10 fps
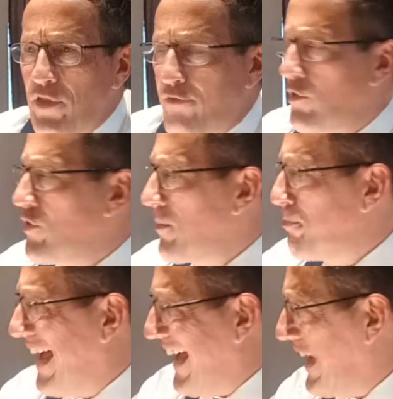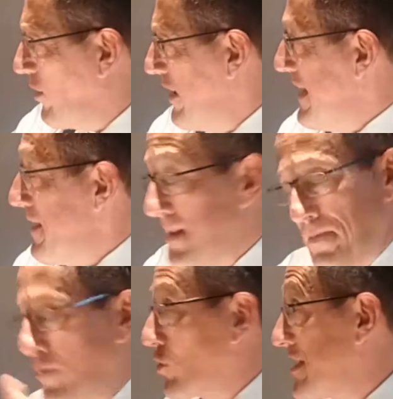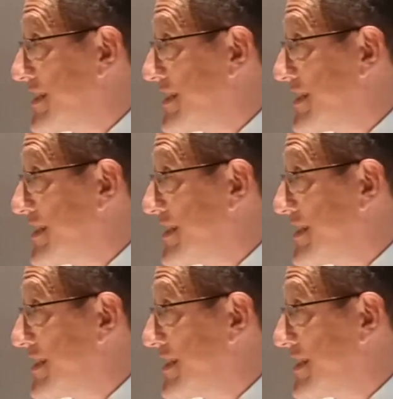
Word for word: through the power. Look,